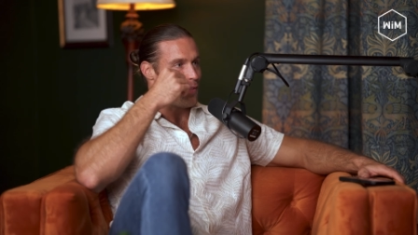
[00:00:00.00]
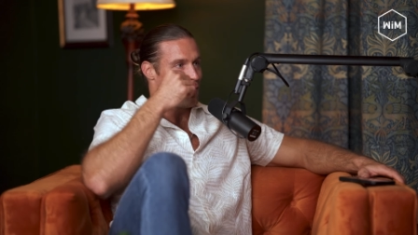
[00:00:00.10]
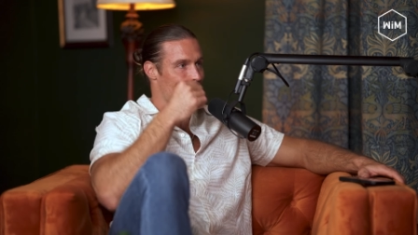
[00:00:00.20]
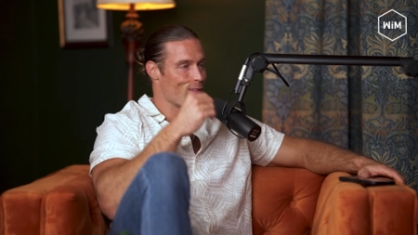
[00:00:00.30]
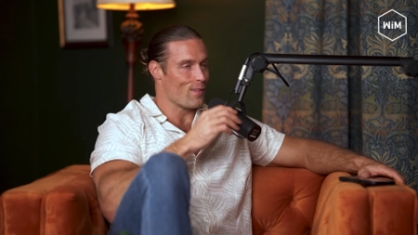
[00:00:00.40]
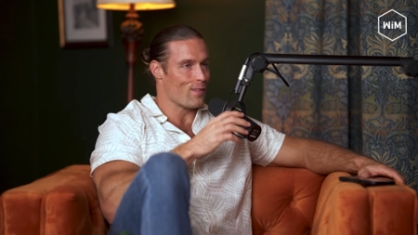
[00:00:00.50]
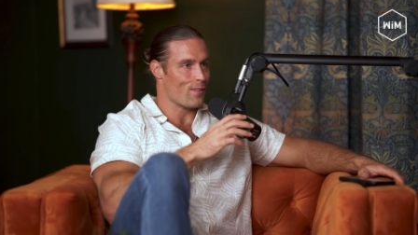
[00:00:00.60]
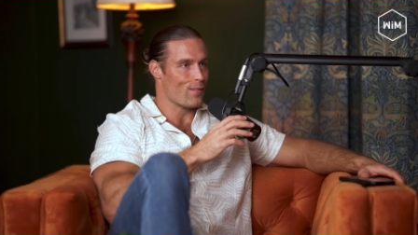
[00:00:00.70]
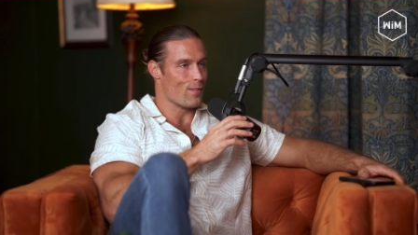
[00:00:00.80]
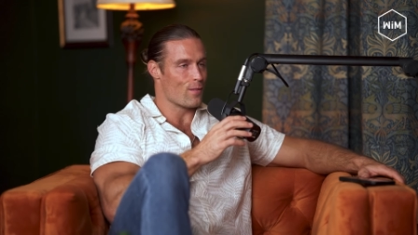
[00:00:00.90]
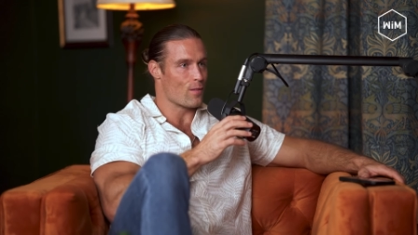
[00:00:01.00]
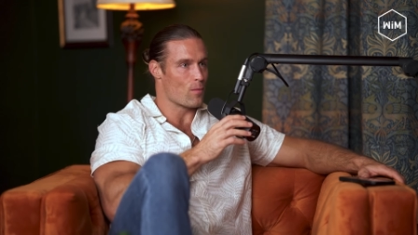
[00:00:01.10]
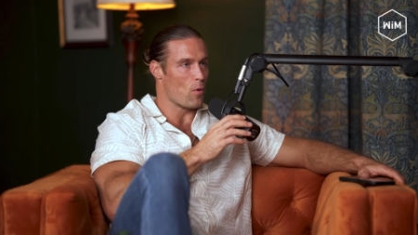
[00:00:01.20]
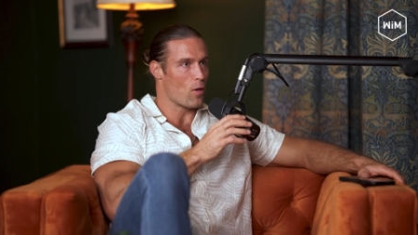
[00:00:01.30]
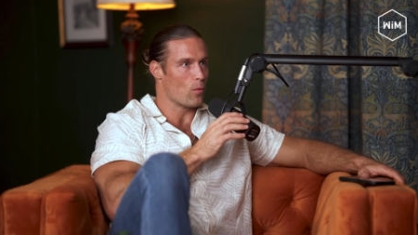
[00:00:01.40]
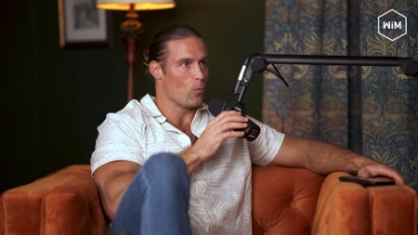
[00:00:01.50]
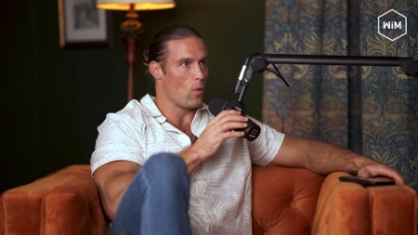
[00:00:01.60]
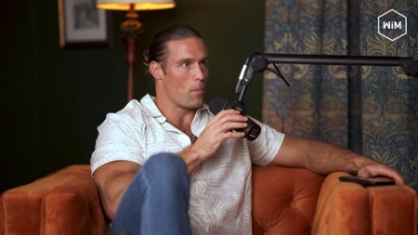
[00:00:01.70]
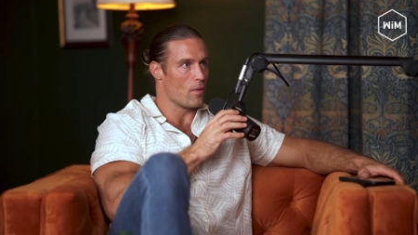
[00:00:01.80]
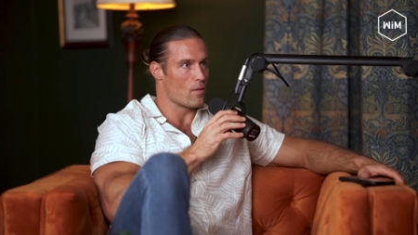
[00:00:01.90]
These the the smart
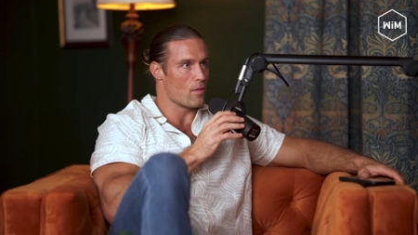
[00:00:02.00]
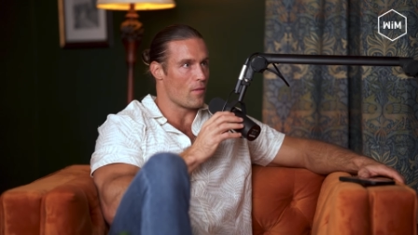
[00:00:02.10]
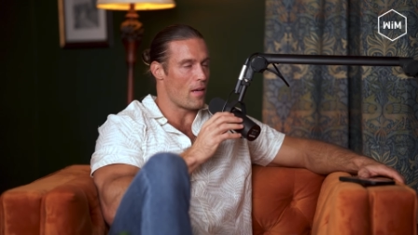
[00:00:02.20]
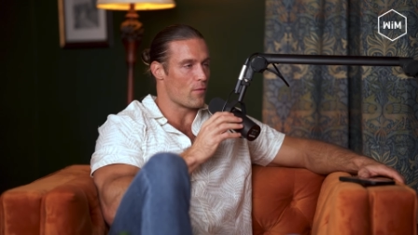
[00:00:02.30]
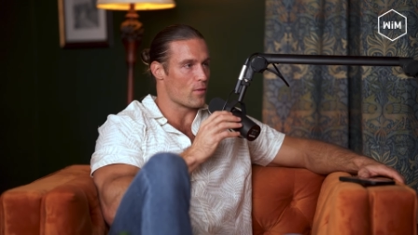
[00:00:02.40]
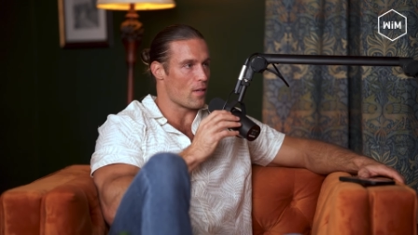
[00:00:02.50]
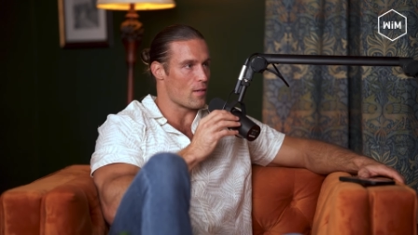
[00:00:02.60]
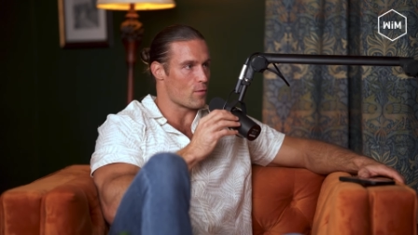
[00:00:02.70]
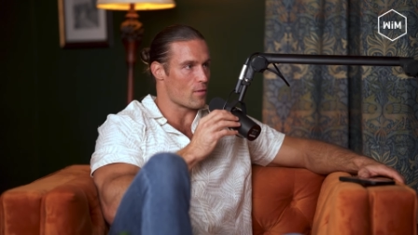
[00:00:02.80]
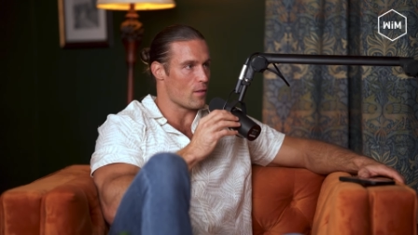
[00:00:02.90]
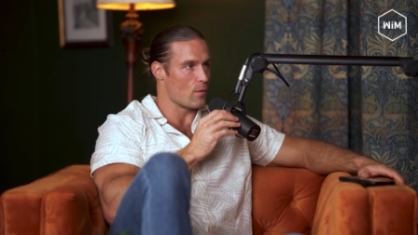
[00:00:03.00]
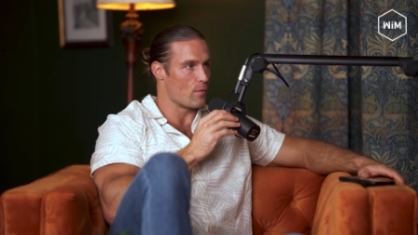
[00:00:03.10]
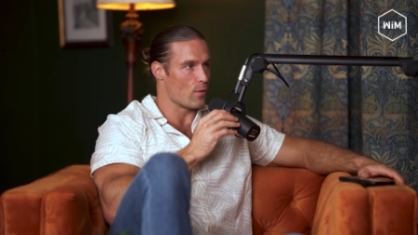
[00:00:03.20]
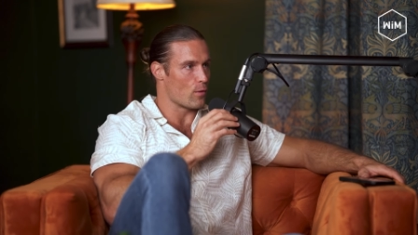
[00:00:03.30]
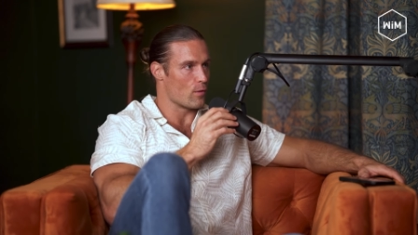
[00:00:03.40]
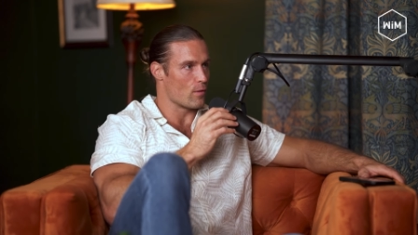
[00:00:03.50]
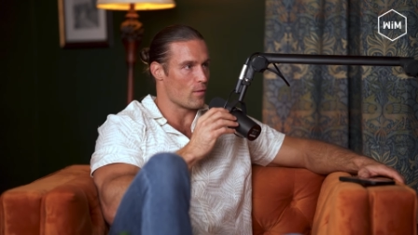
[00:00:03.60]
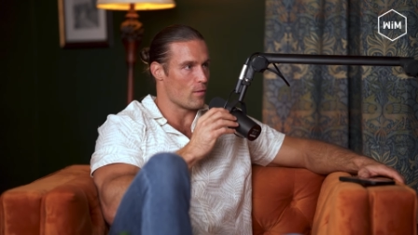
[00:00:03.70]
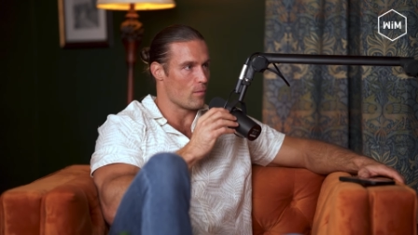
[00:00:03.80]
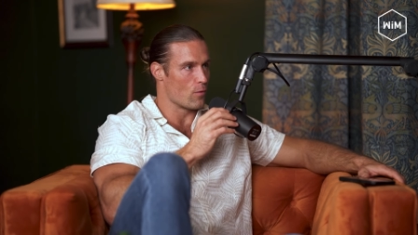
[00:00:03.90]
weapons of advertisers now have turned
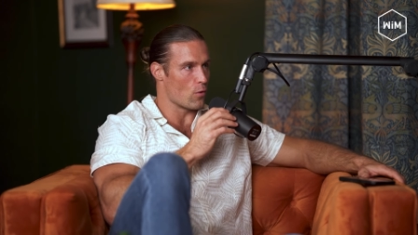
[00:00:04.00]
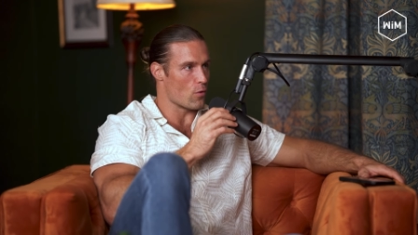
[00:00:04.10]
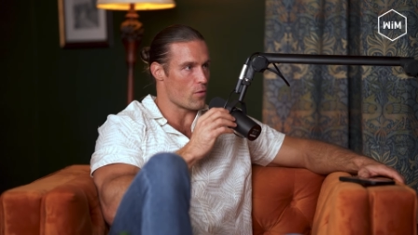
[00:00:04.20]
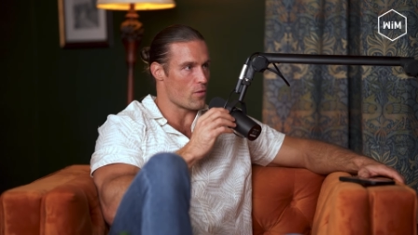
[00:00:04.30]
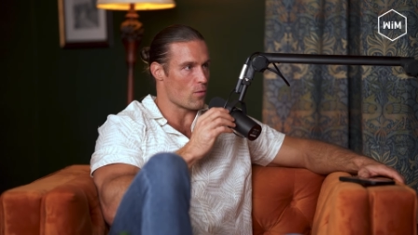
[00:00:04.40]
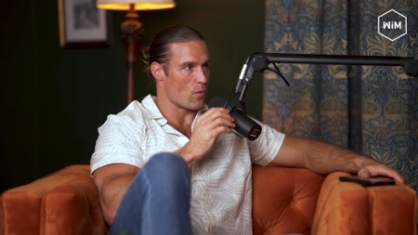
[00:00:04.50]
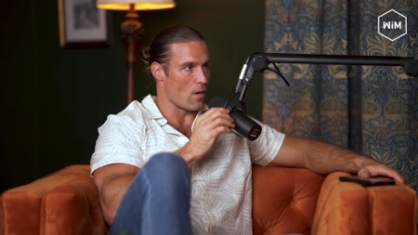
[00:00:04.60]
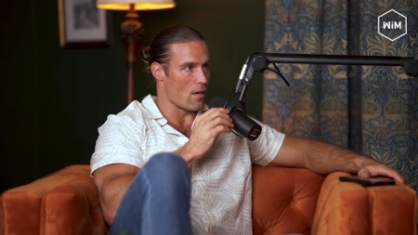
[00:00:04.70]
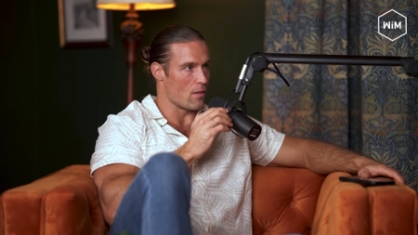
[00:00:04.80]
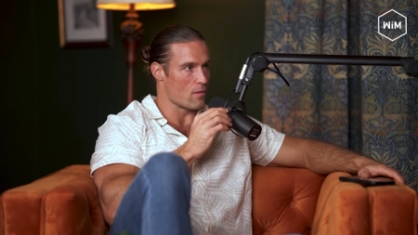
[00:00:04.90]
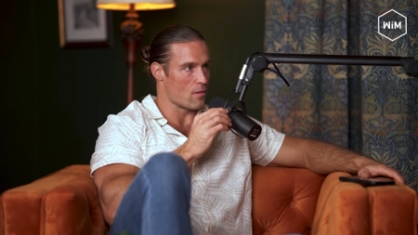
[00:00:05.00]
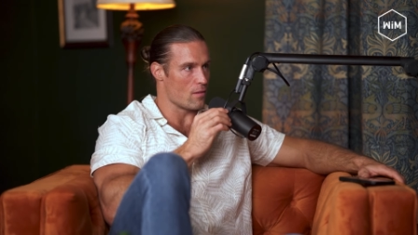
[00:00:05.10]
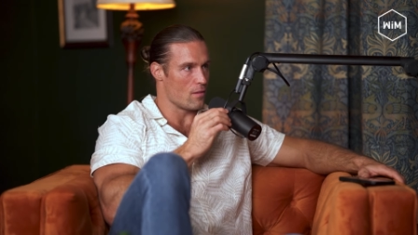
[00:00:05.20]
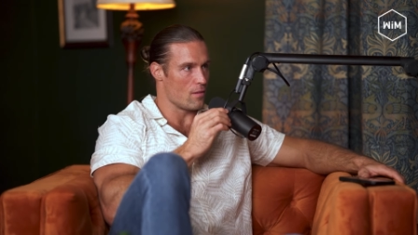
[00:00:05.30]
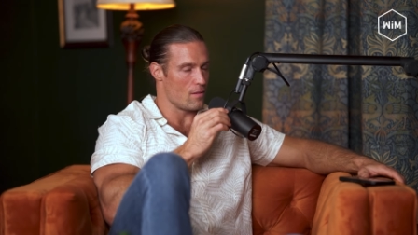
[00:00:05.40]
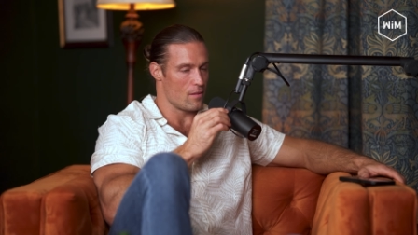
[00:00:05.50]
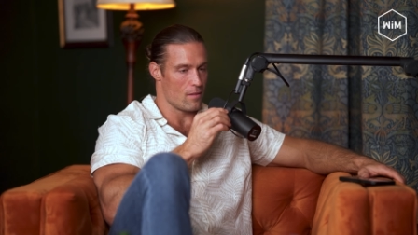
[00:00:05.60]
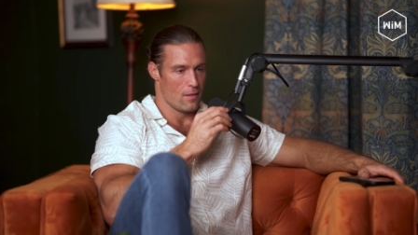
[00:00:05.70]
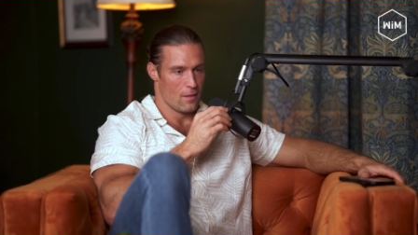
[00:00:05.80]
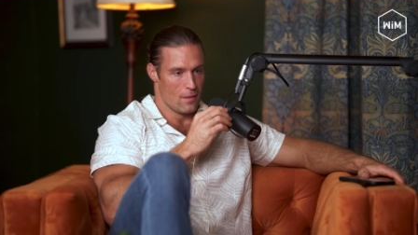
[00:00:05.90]
grocery store aisles into
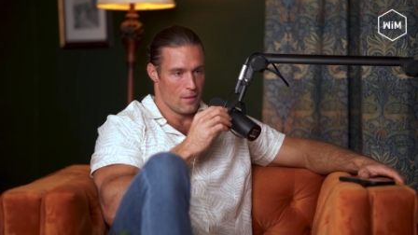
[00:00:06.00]
these